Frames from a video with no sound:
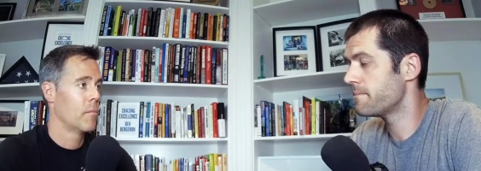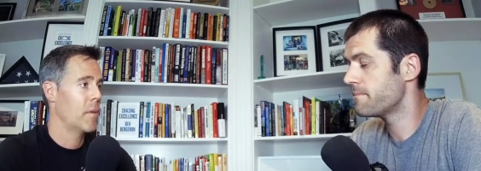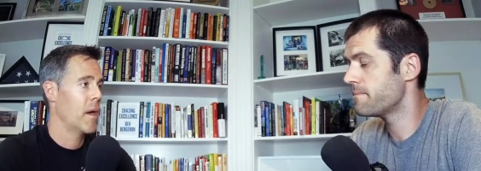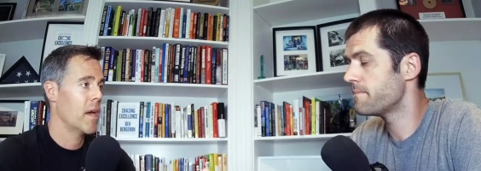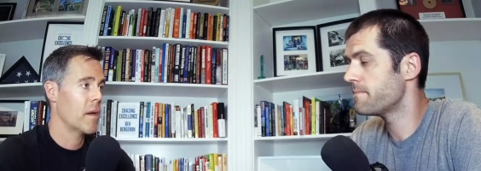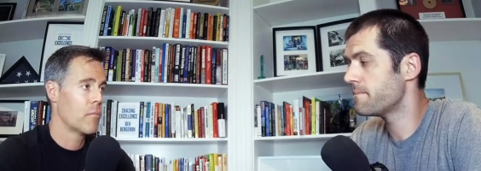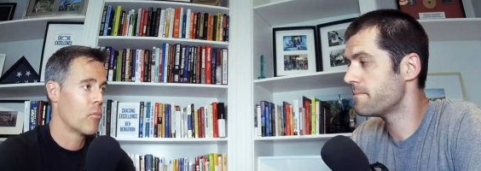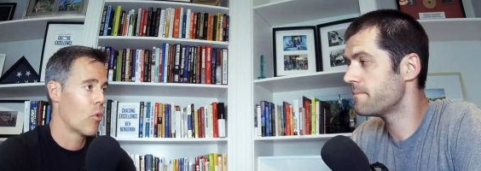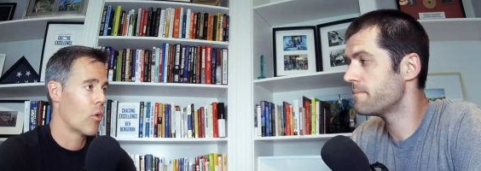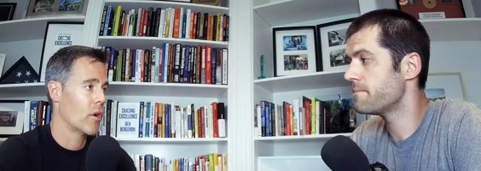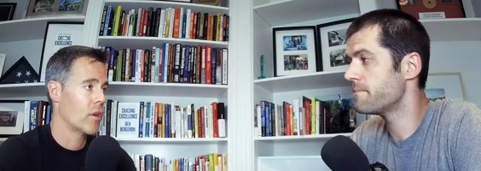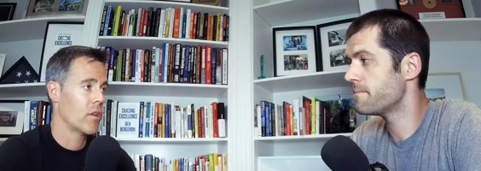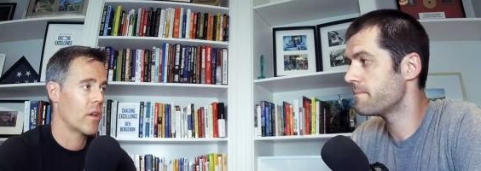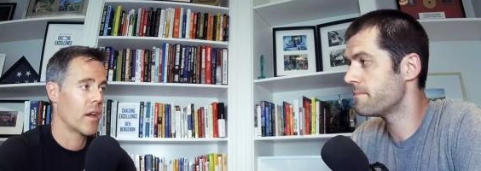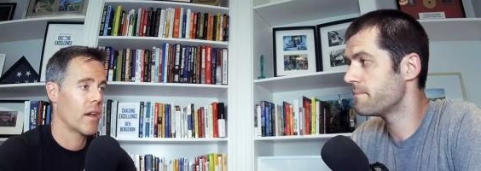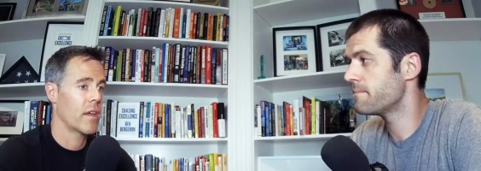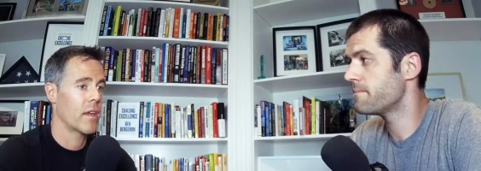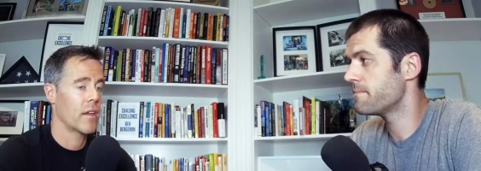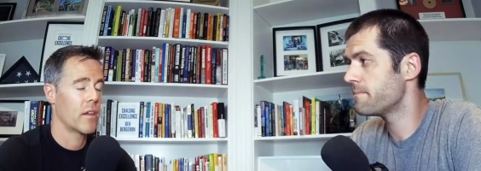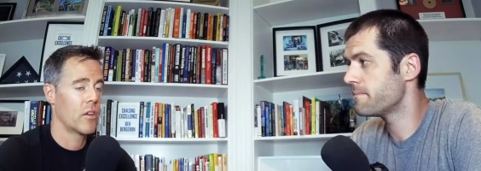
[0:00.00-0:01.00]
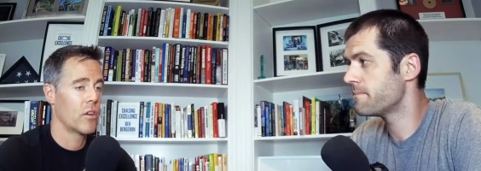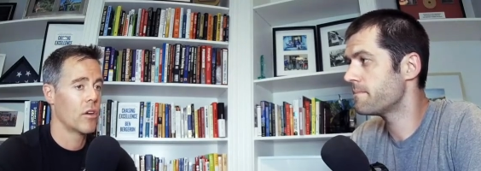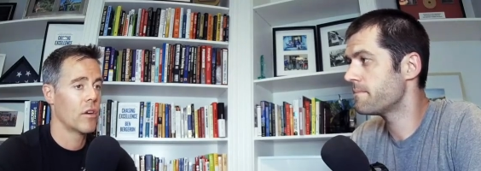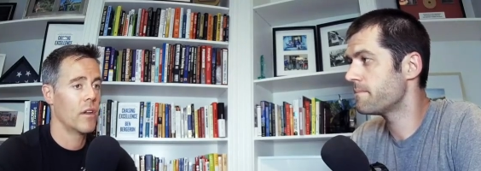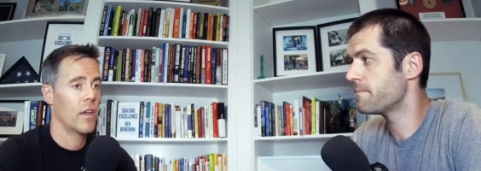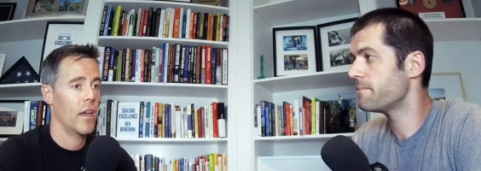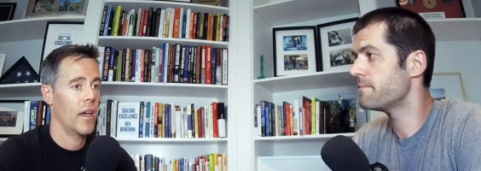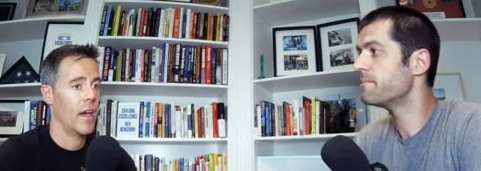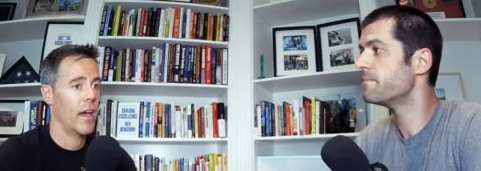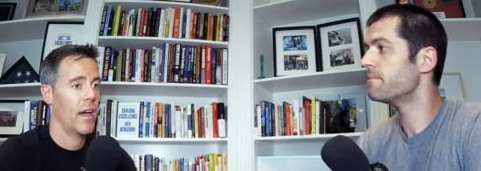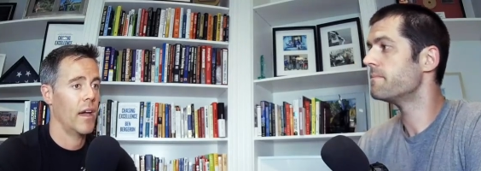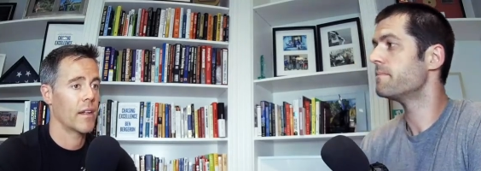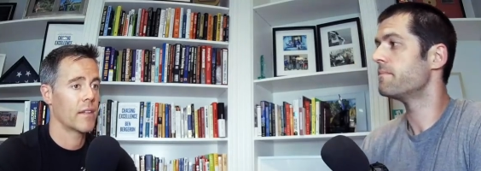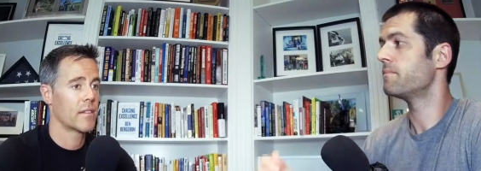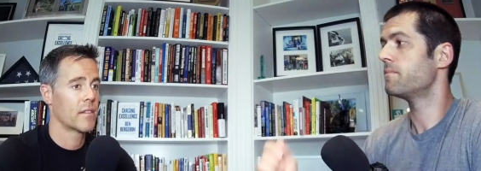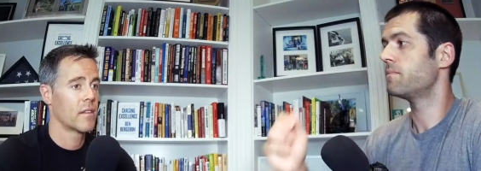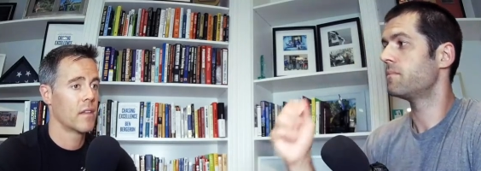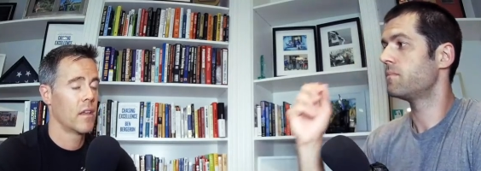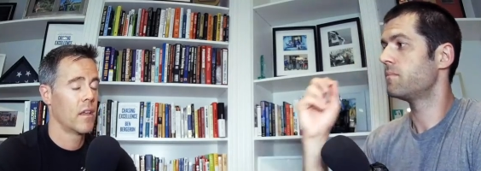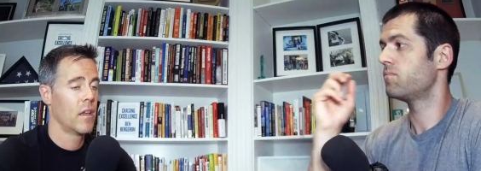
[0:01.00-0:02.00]
Speaker 1: pegboarding. You got to get good
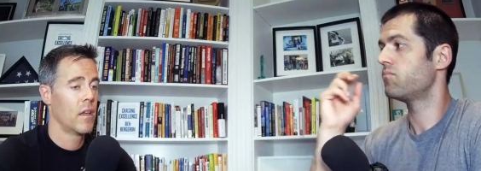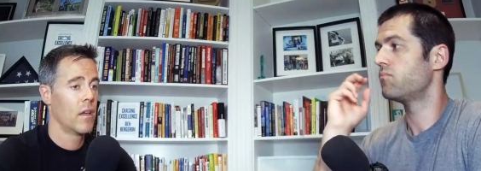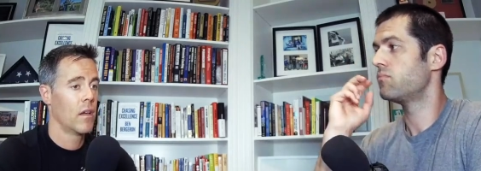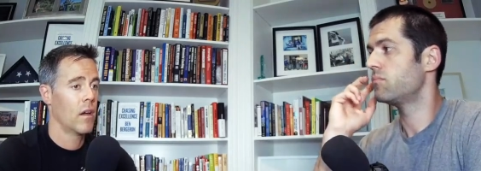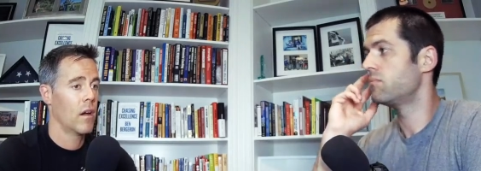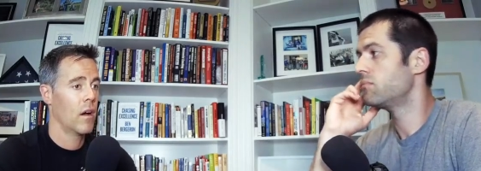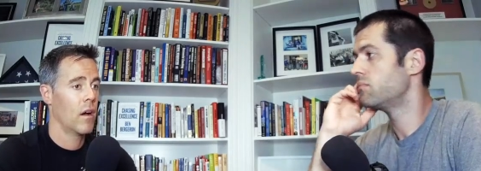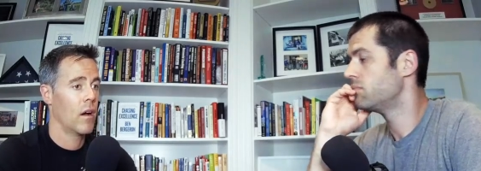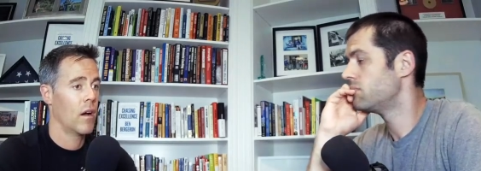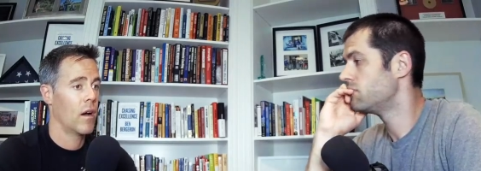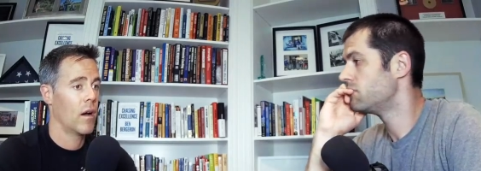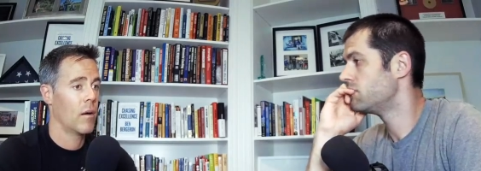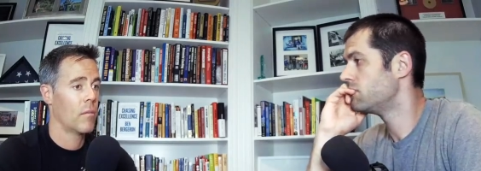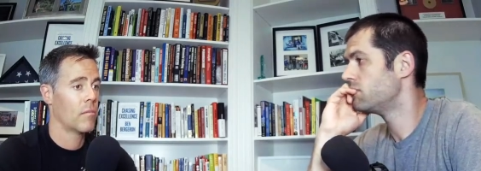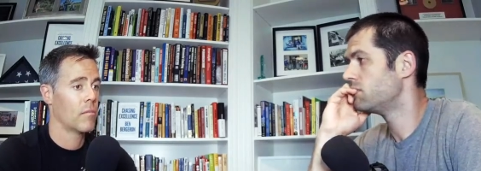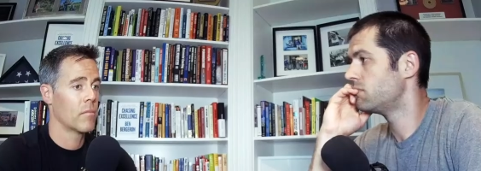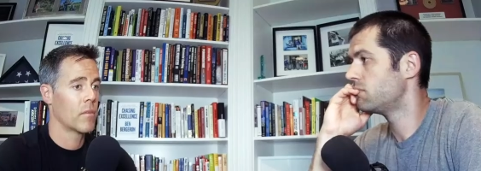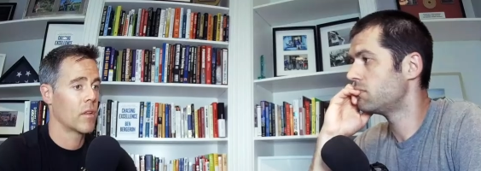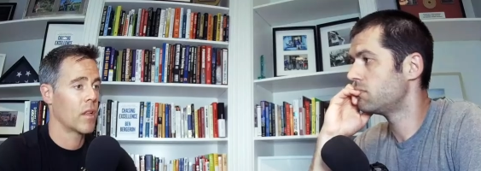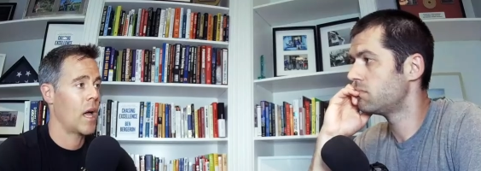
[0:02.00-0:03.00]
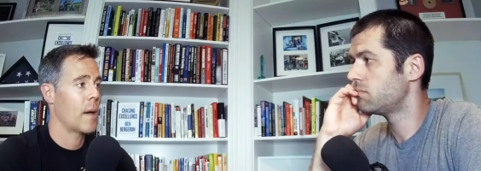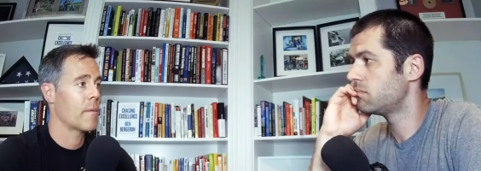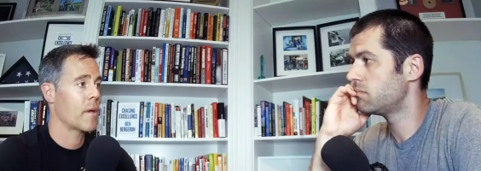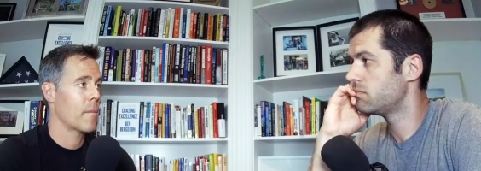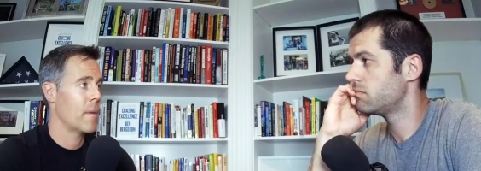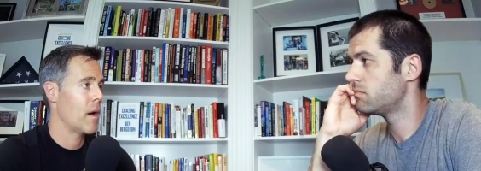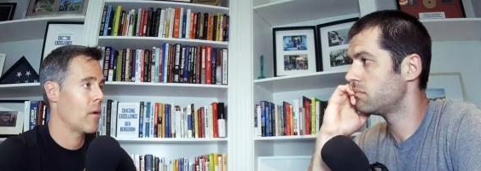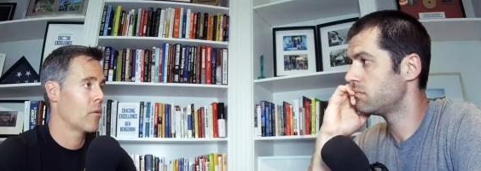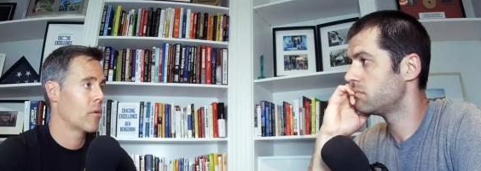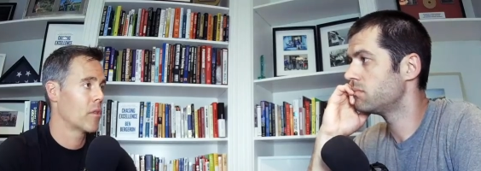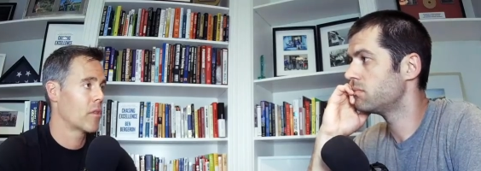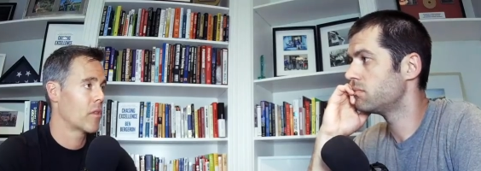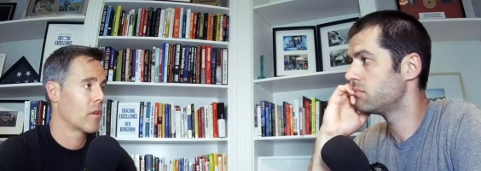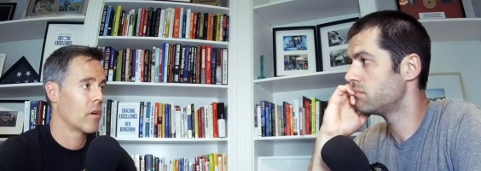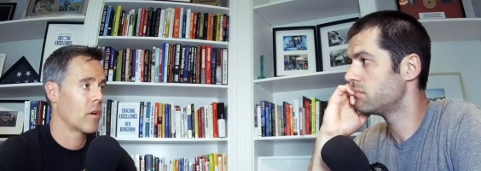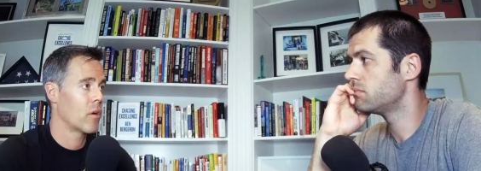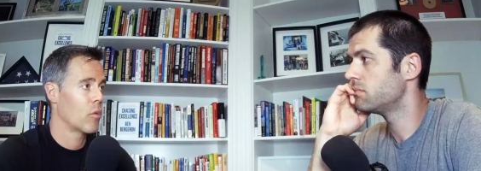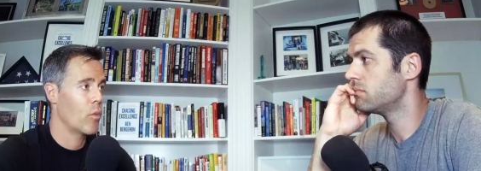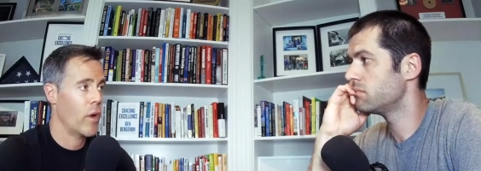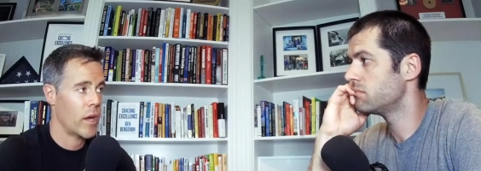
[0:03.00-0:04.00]
at um, climbing a mountain with
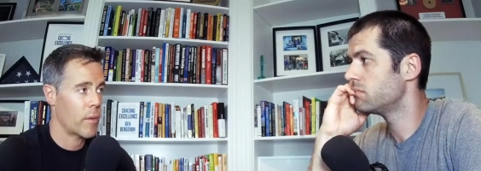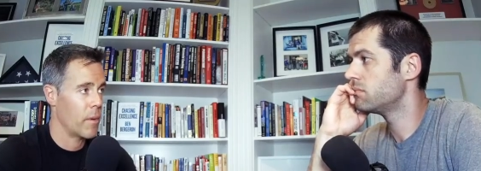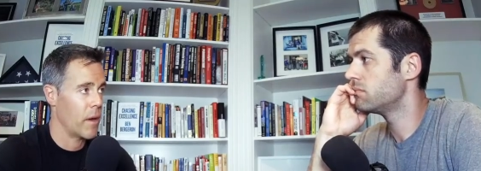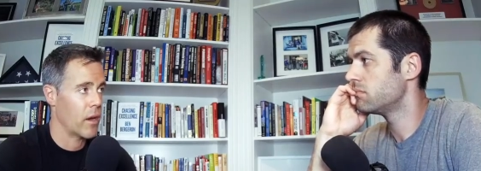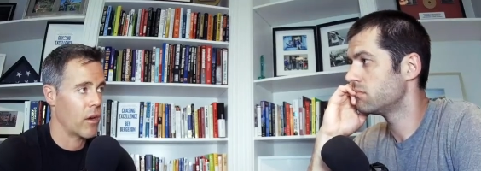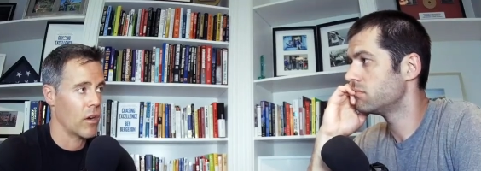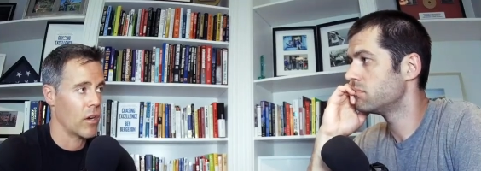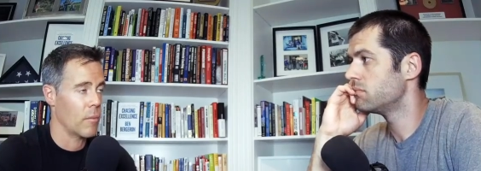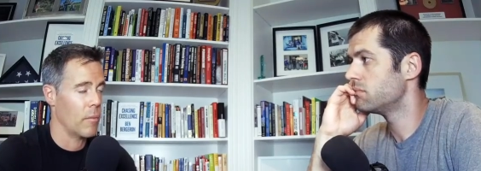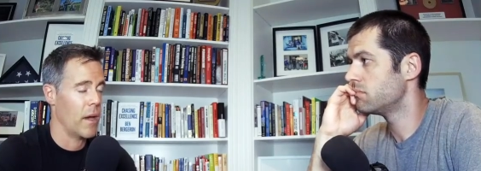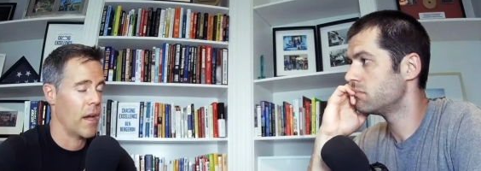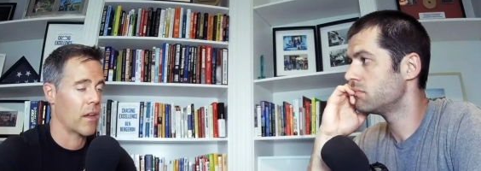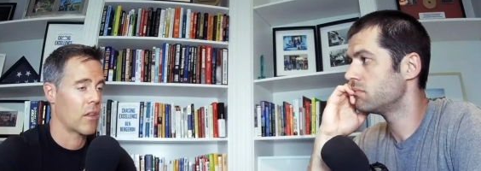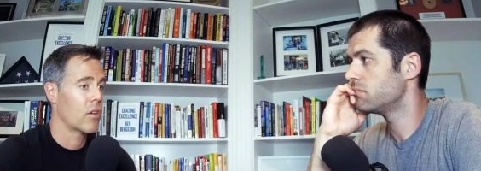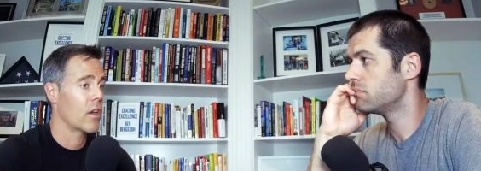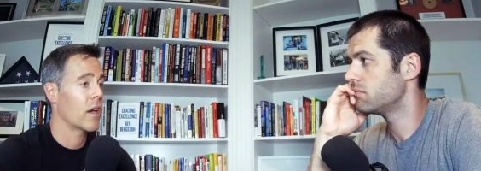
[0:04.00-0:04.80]
a ruck bag on your back.